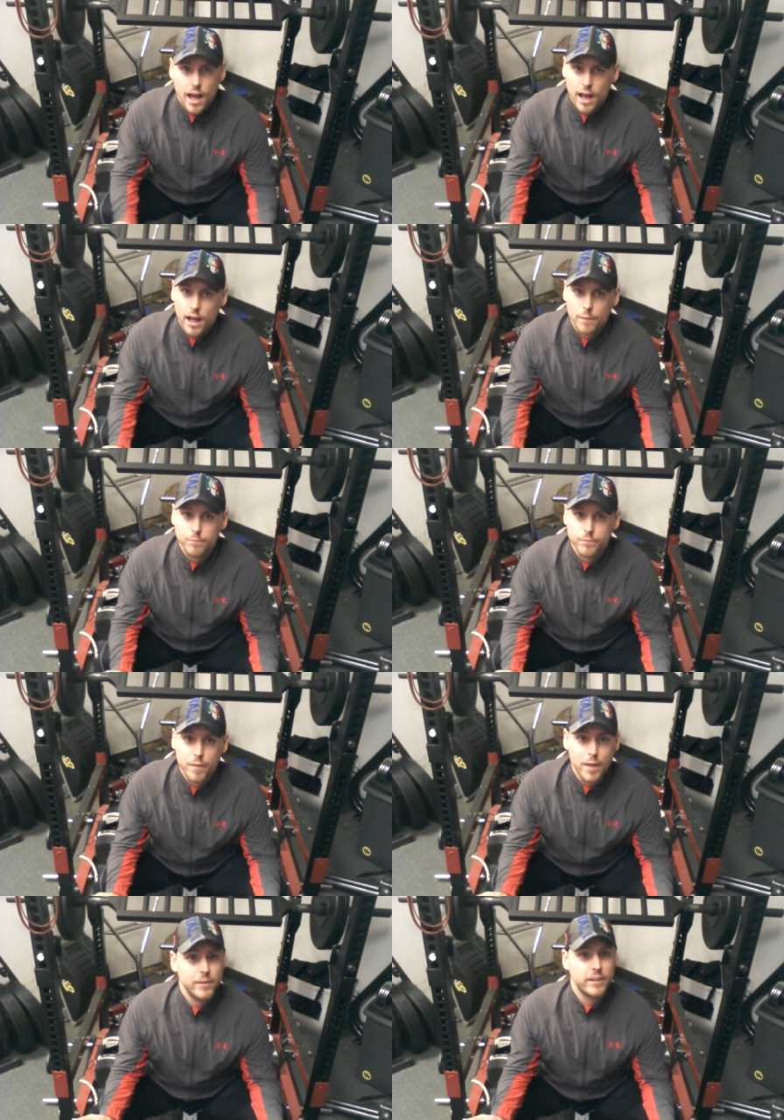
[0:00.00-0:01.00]
Um,
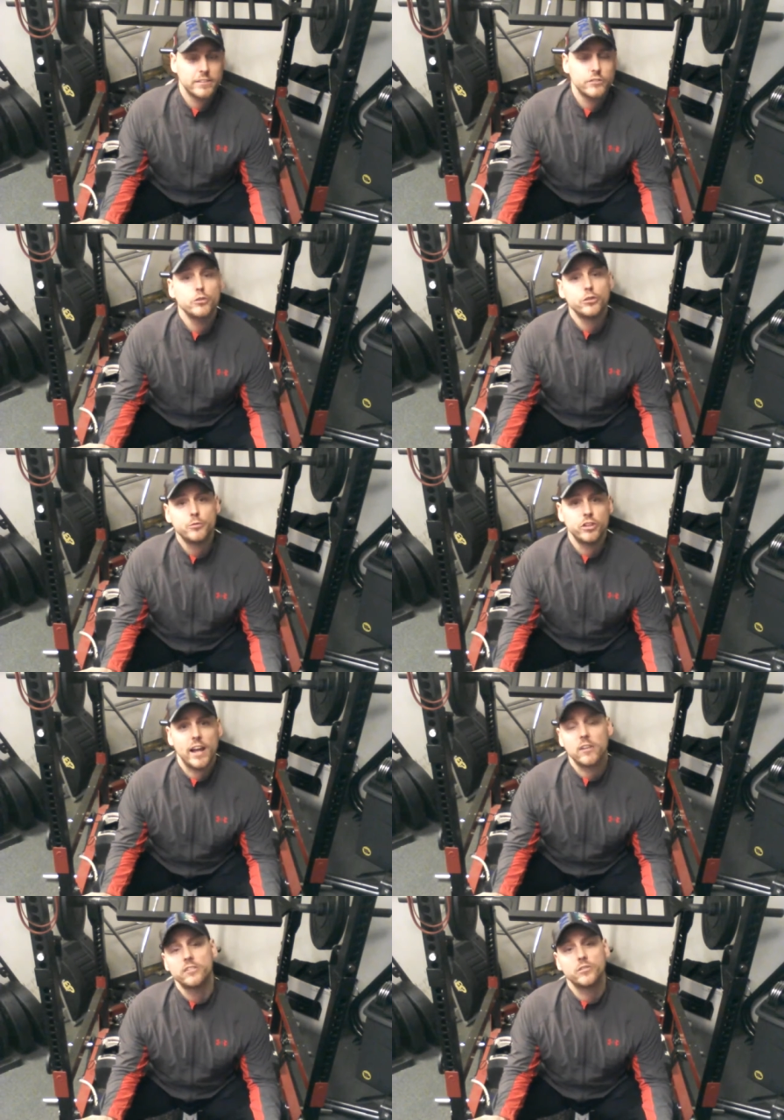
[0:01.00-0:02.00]
maybe this YouTube
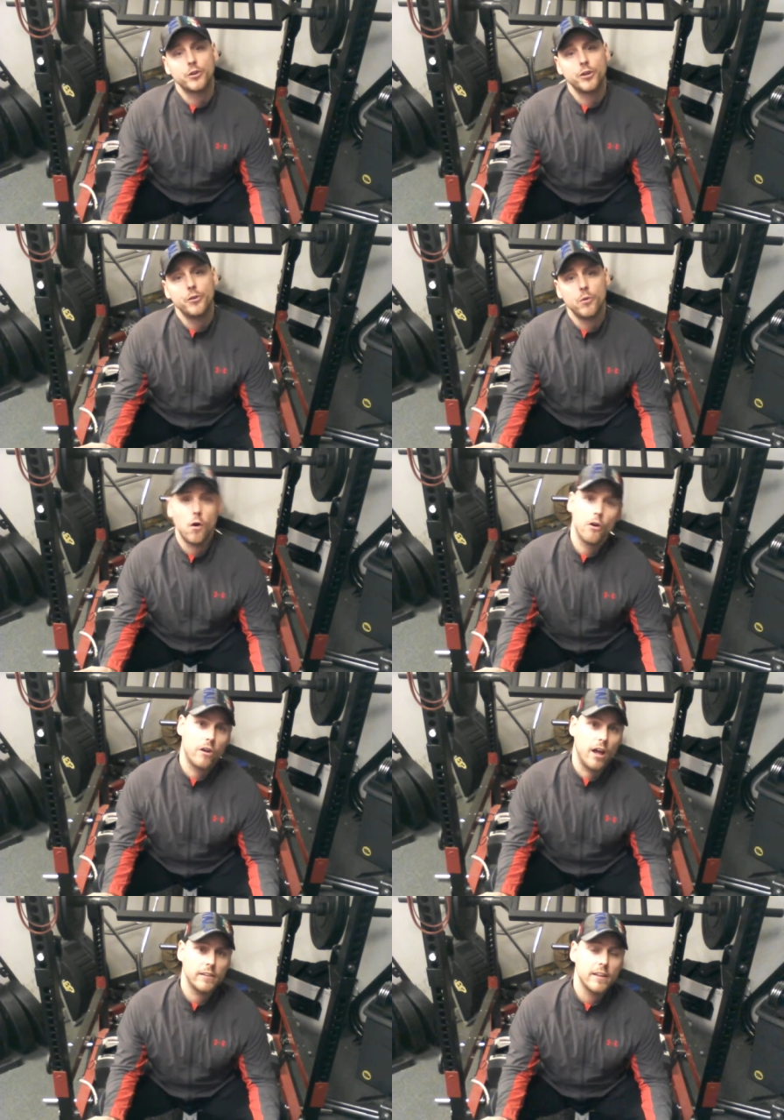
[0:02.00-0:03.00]
channel is for you or
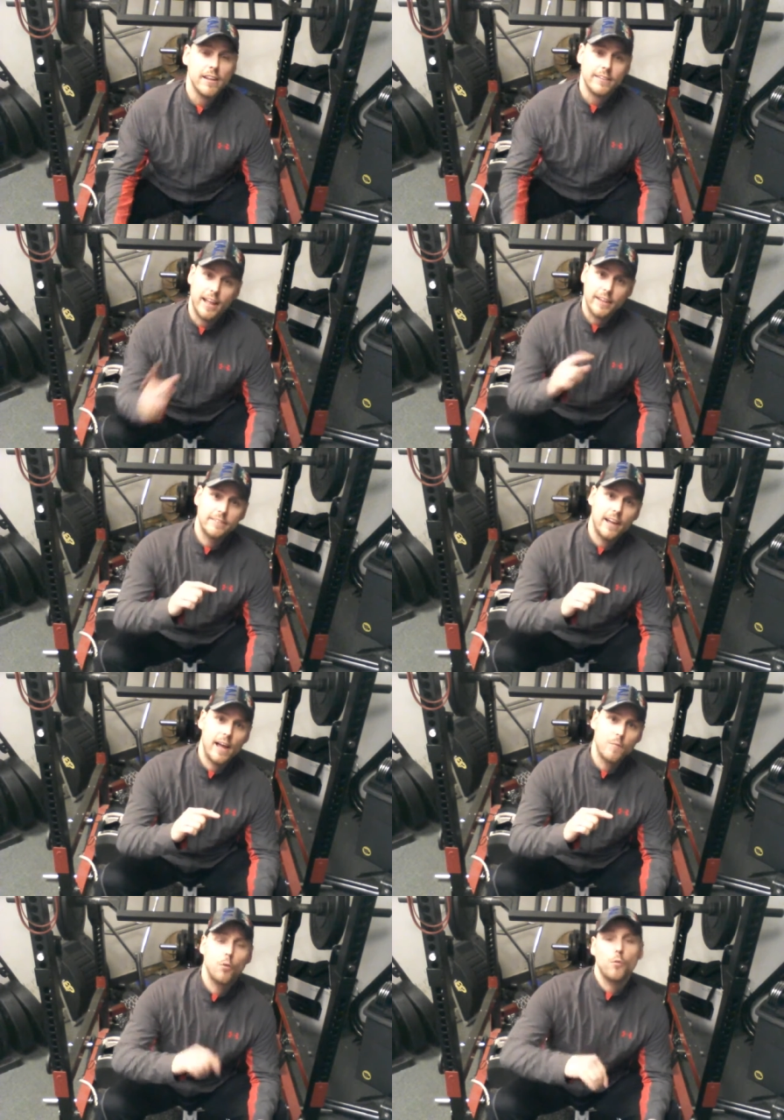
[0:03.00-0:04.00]
not. Next
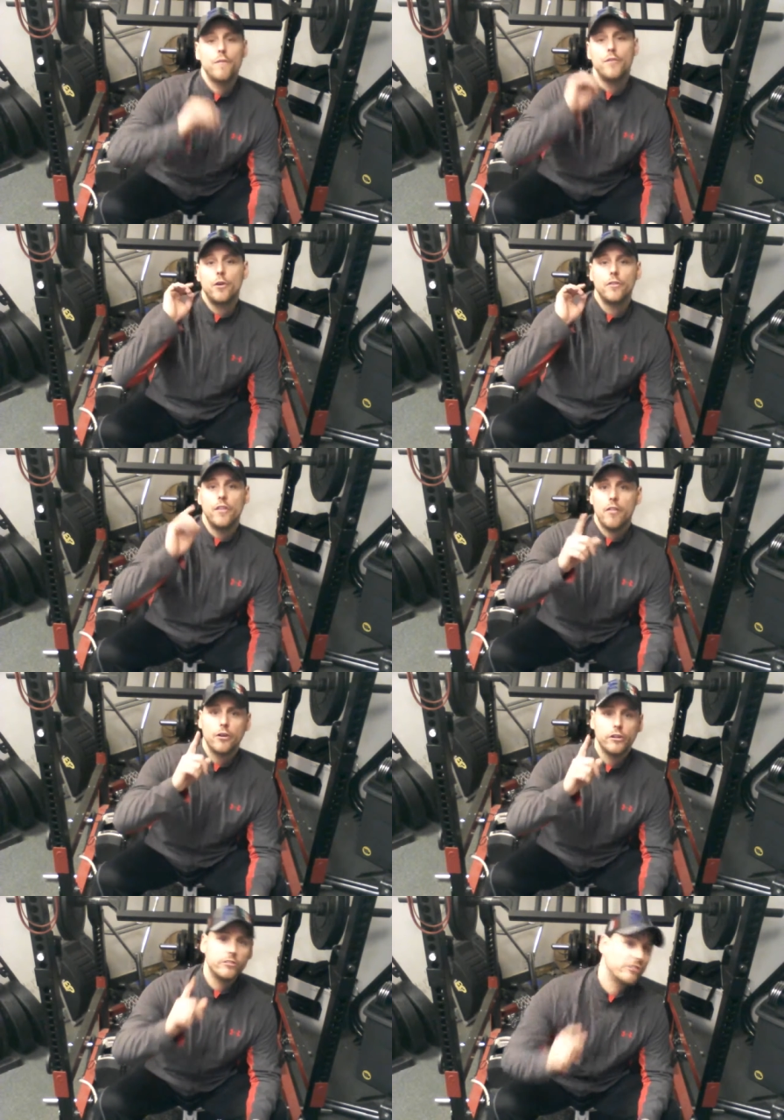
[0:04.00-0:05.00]
time, we'll review another